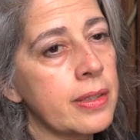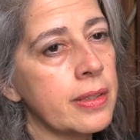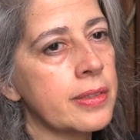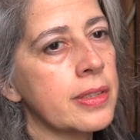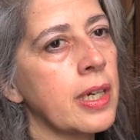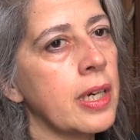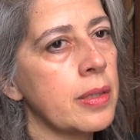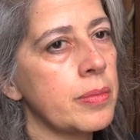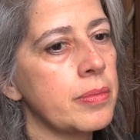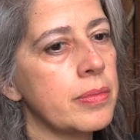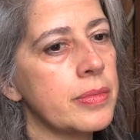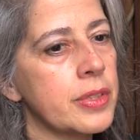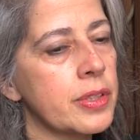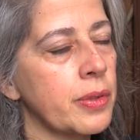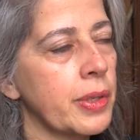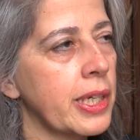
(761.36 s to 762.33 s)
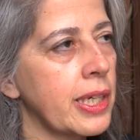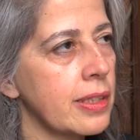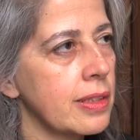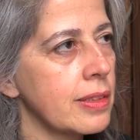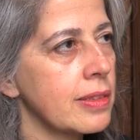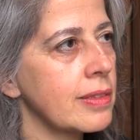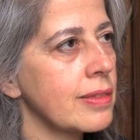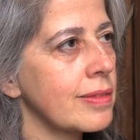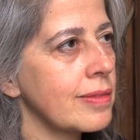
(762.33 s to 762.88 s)
time, so I
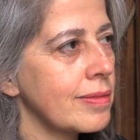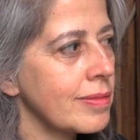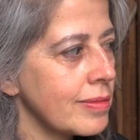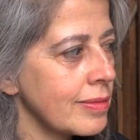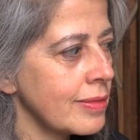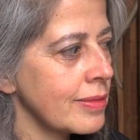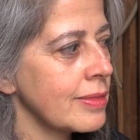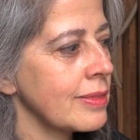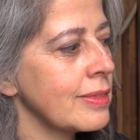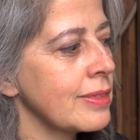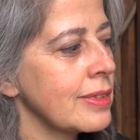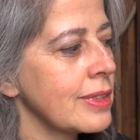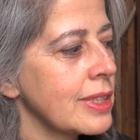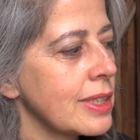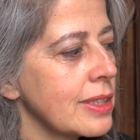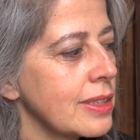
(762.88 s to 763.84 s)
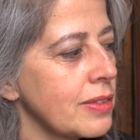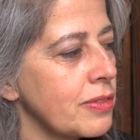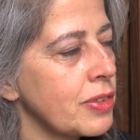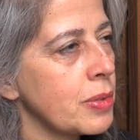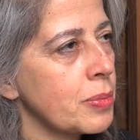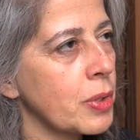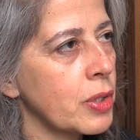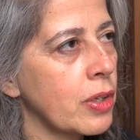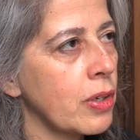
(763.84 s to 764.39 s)
can
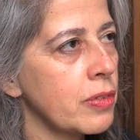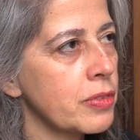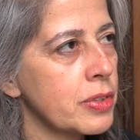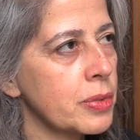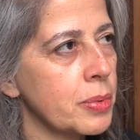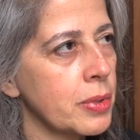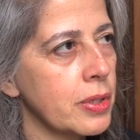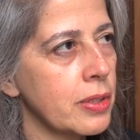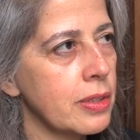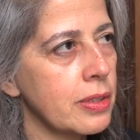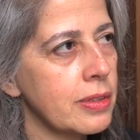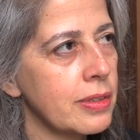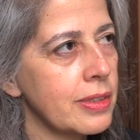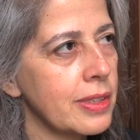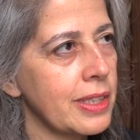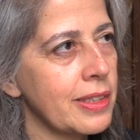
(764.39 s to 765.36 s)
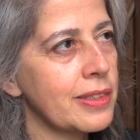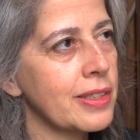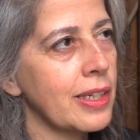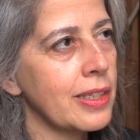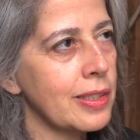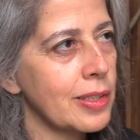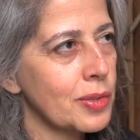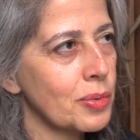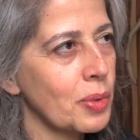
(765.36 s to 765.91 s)
feel more comfortable
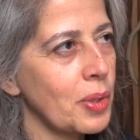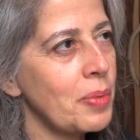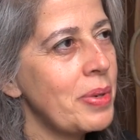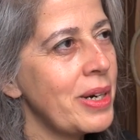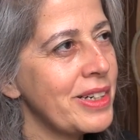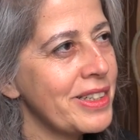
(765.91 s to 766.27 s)
inside this room.